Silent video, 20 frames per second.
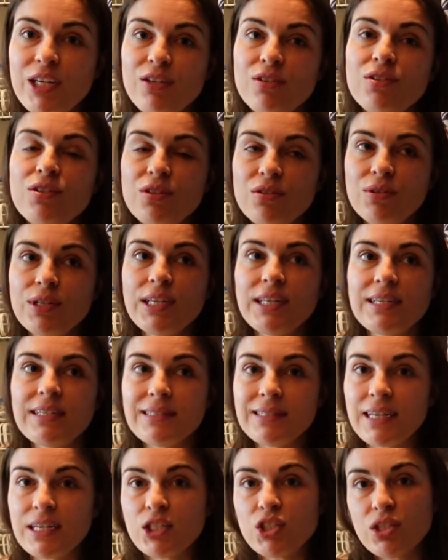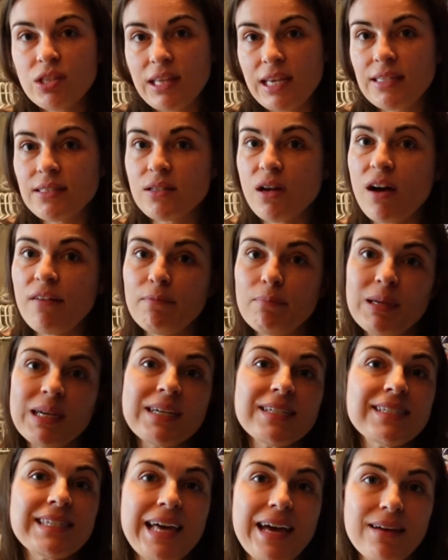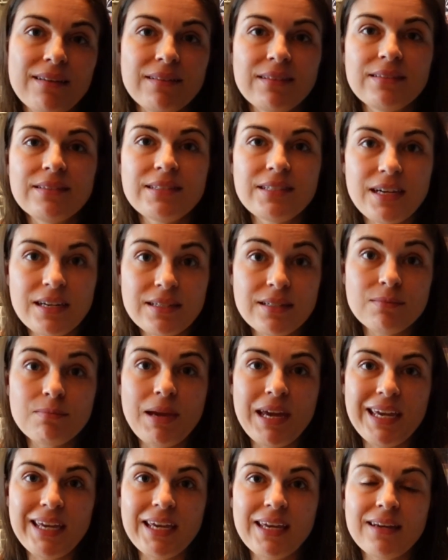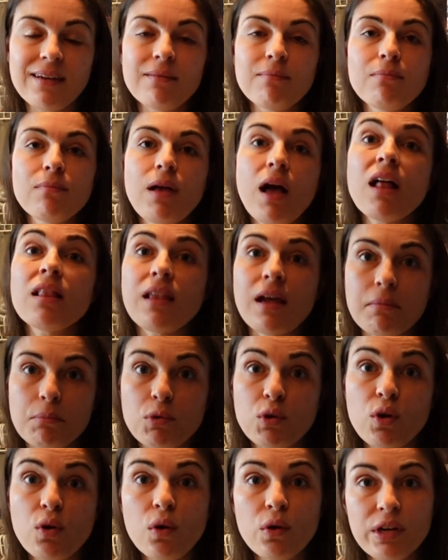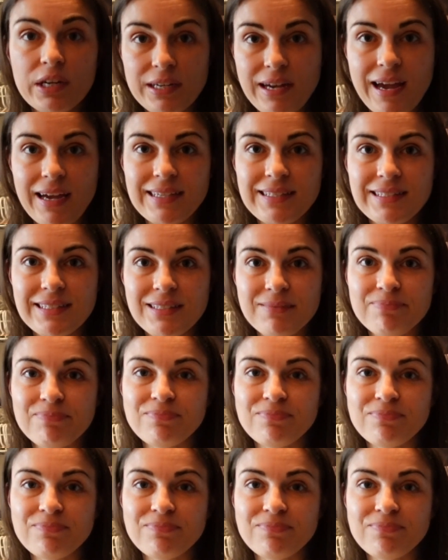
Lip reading: you do need to section things off because that does make it a lot more organized.